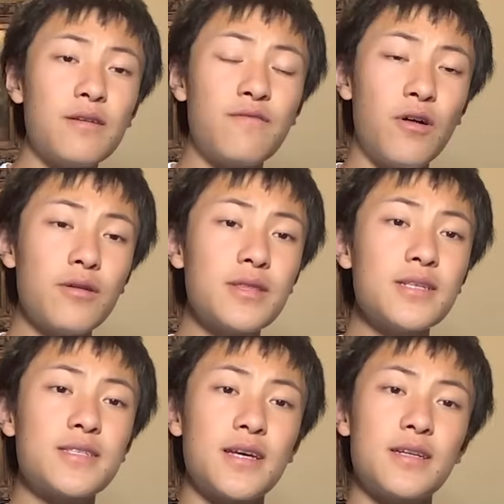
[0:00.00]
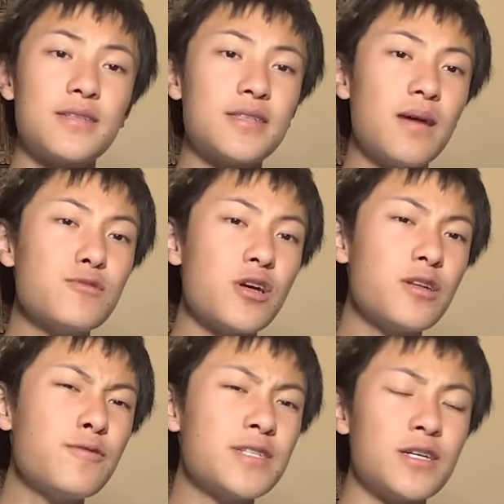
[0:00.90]
Following this hit, Sam tried
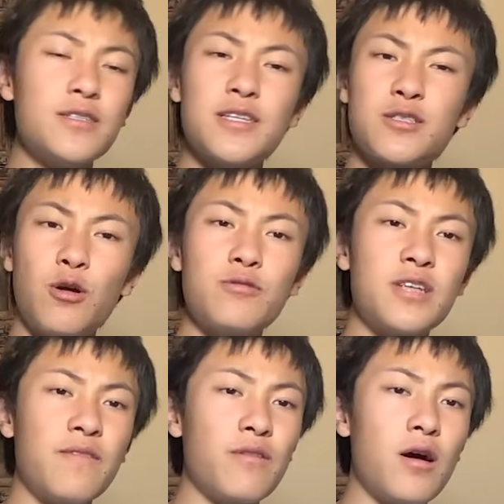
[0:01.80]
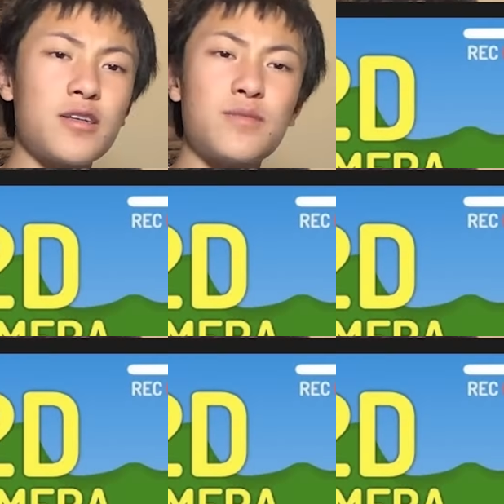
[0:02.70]
to return to his old devlogs,